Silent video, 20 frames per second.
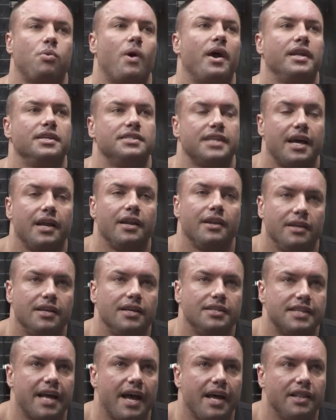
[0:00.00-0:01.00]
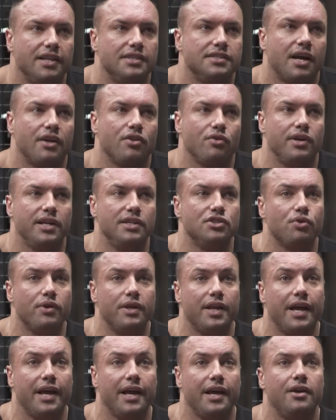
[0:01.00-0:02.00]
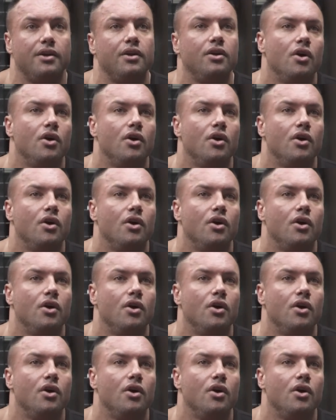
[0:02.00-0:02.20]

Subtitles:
One is that there's either an injury there,